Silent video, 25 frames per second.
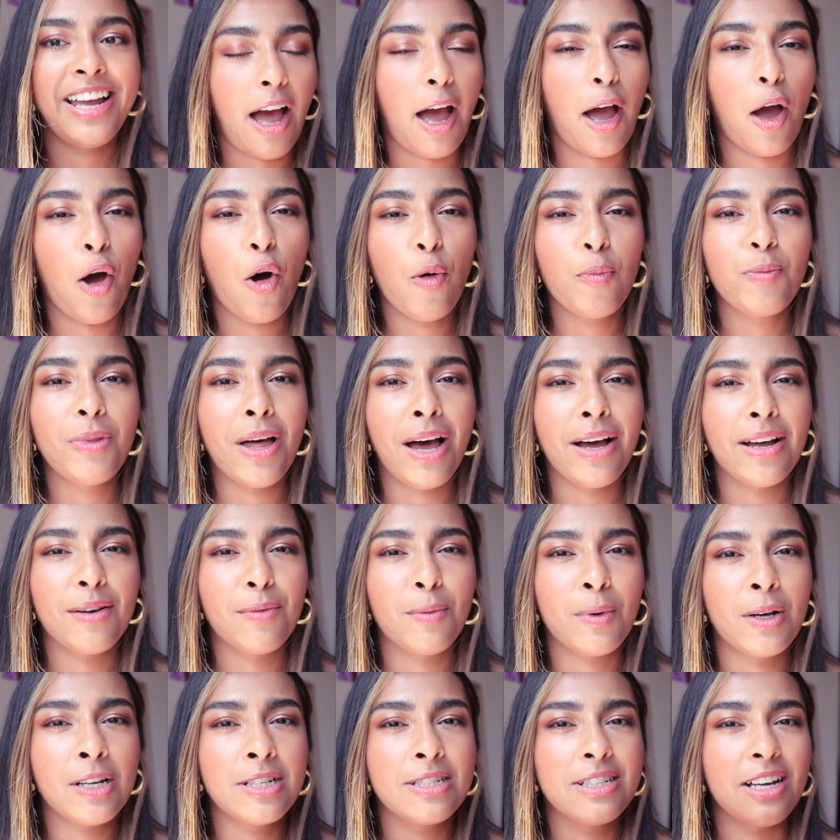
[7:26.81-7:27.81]
I hope
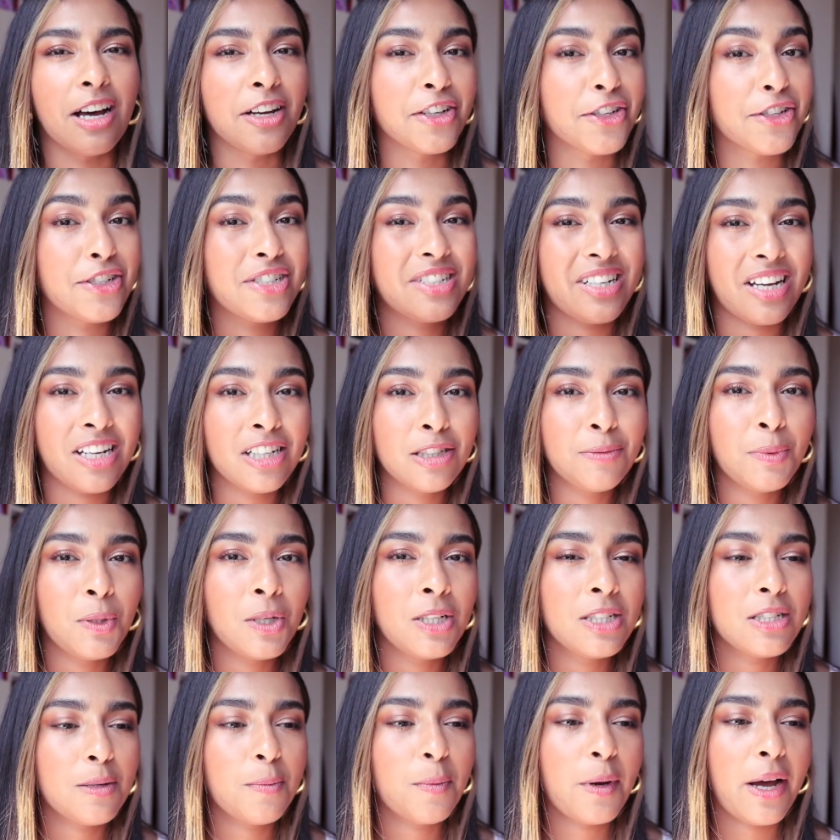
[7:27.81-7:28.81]
that was understandable
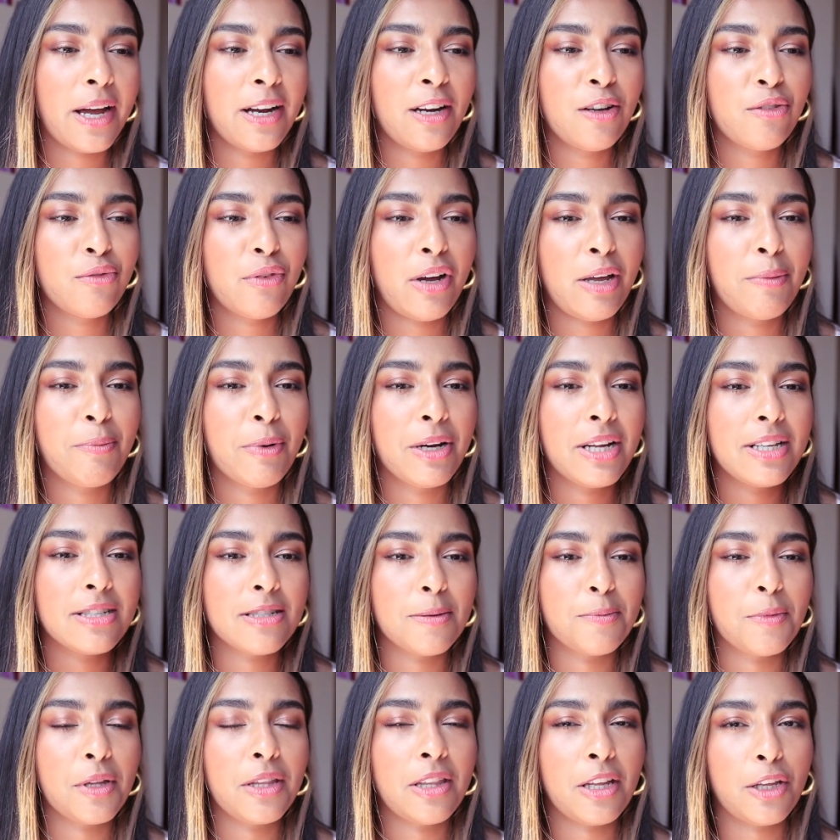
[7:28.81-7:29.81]
in some kind of way, but it's
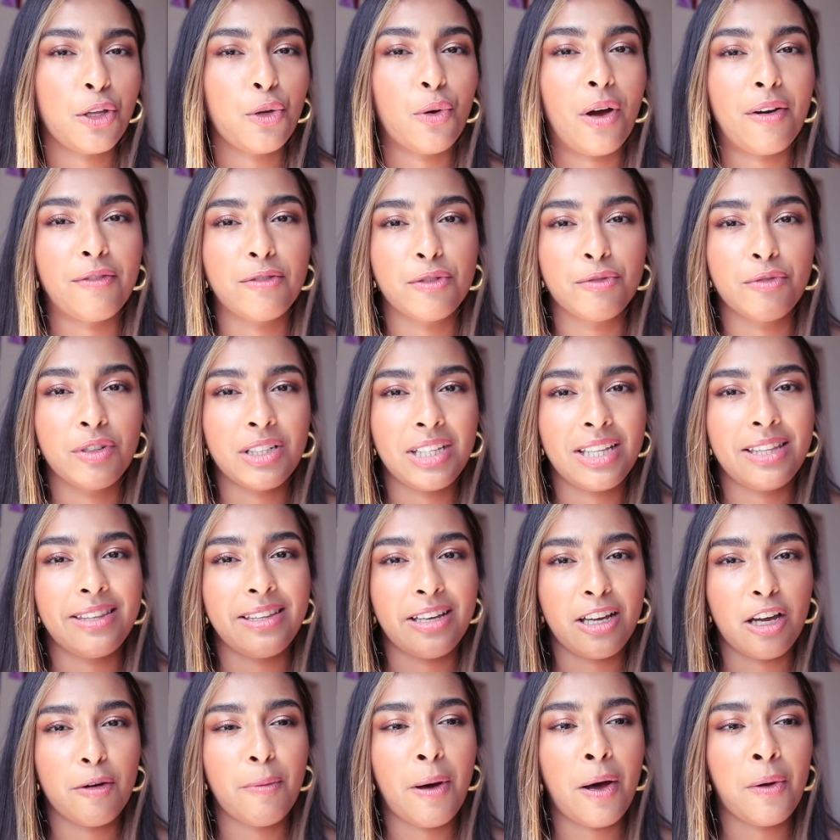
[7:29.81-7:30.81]
something that you have to really
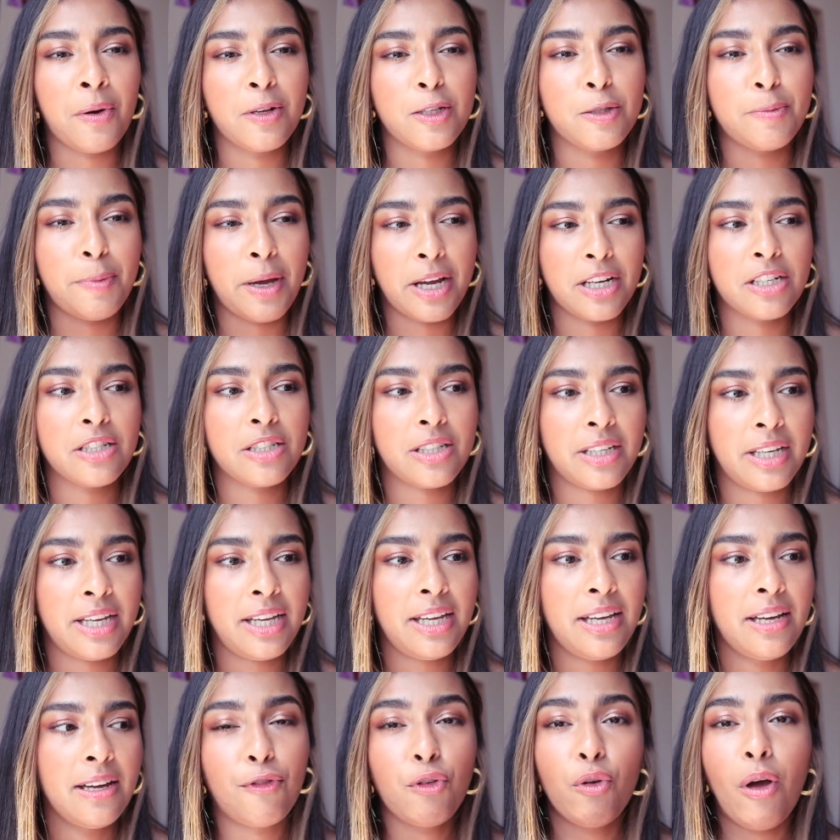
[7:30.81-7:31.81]
think about,
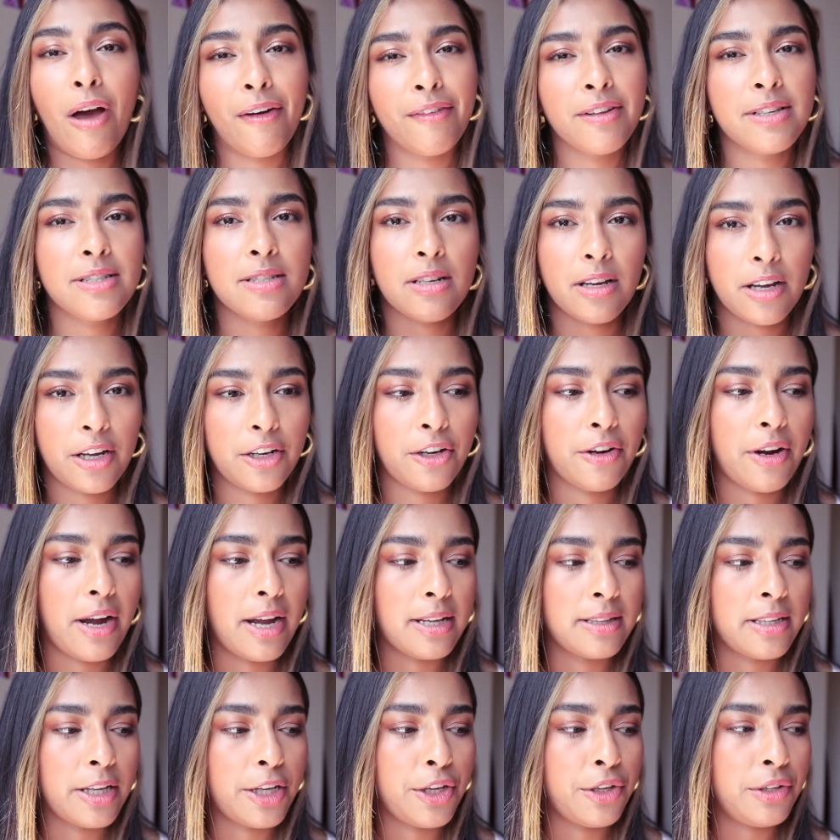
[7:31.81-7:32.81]
especially if you have it stuck in your
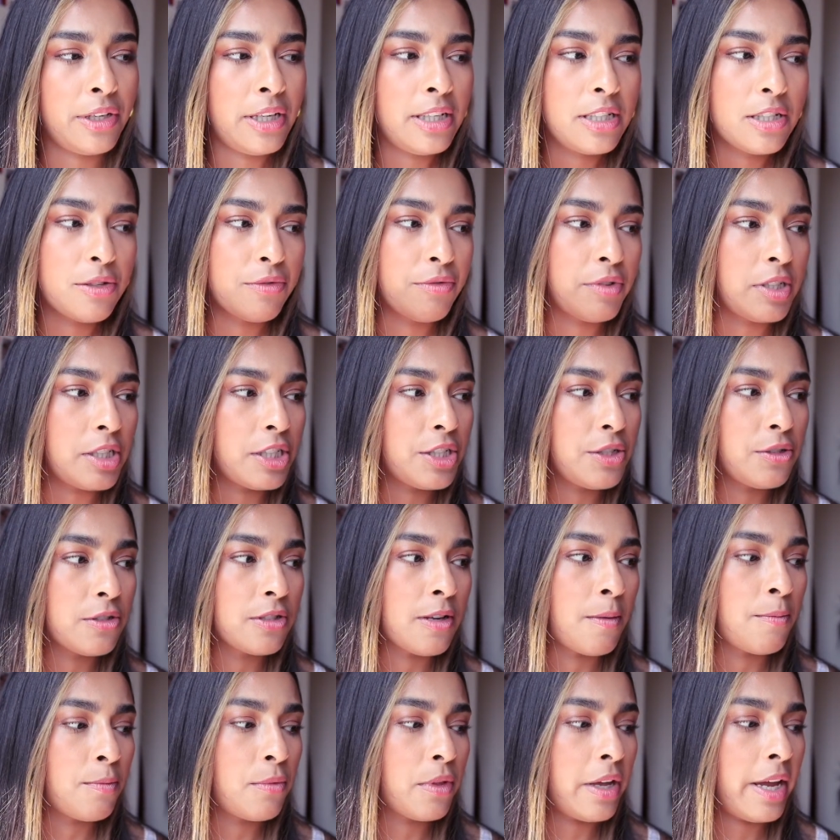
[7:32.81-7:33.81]
head that you need to redo
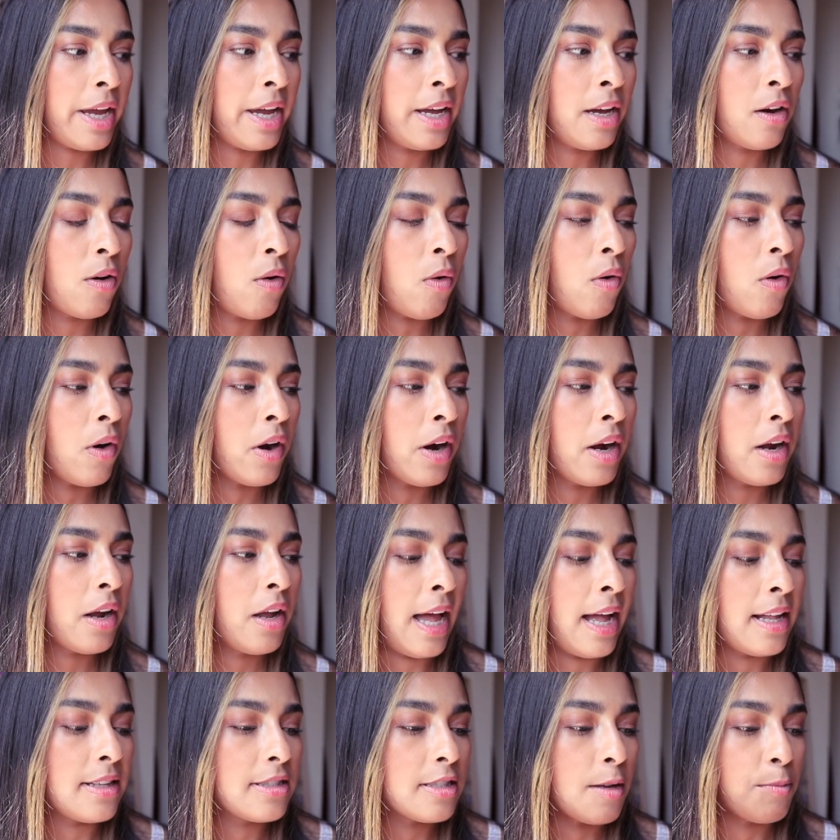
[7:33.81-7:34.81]
something or
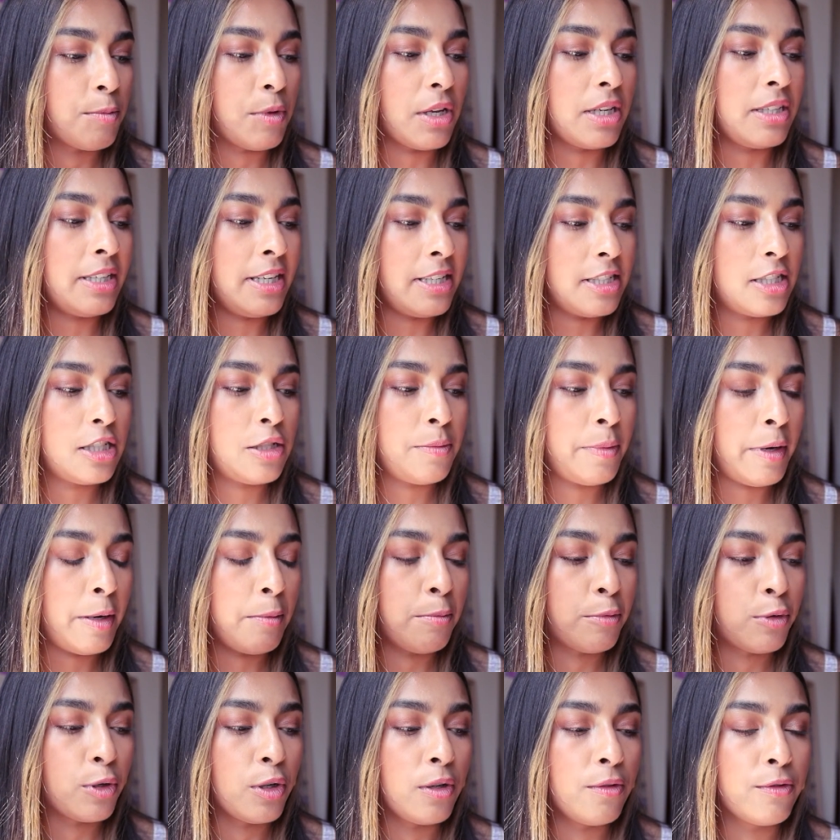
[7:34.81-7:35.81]
that something needs to be
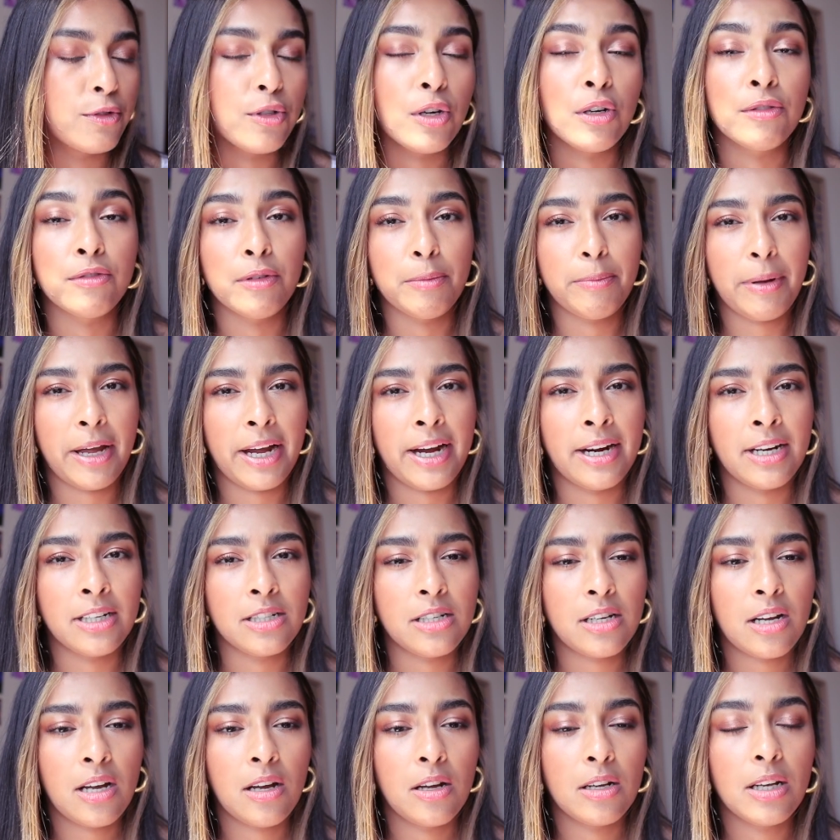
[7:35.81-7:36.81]
improved or
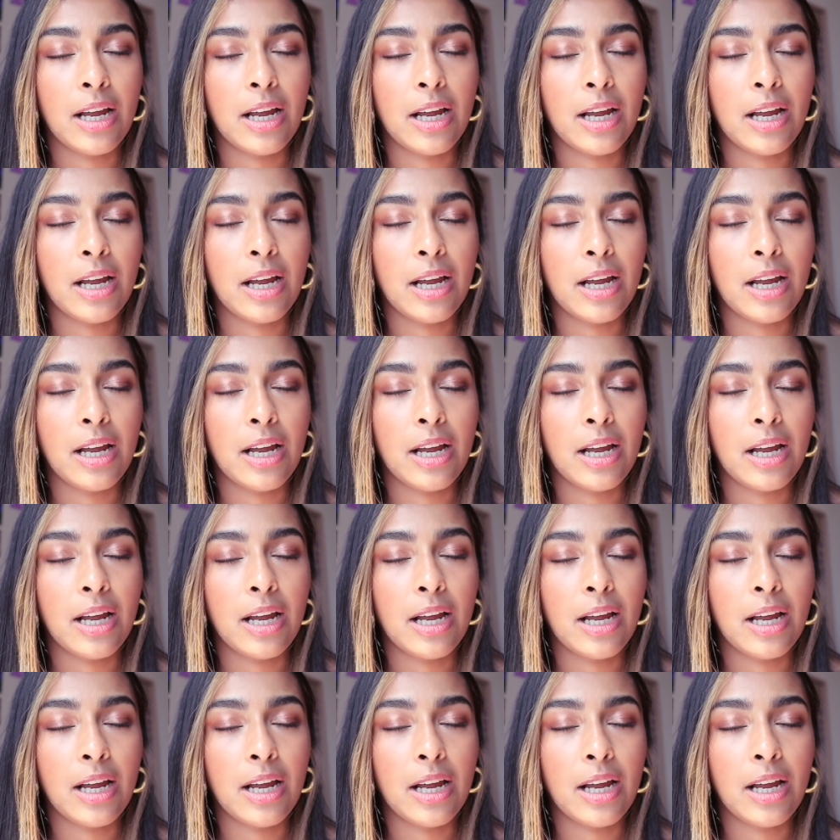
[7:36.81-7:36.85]
repaired.